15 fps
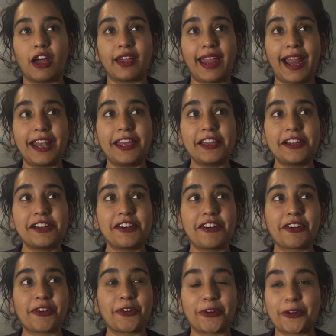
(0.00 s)
getting
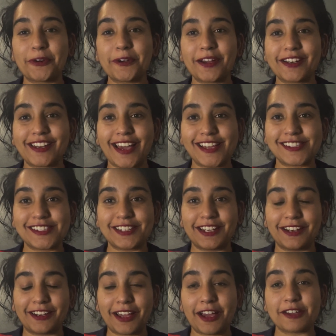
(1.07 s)
a corona test in
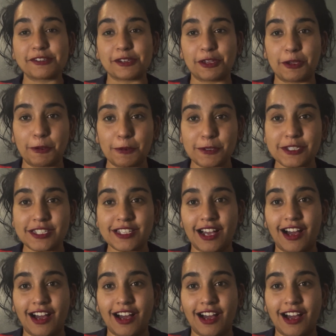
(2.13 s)
India is a huge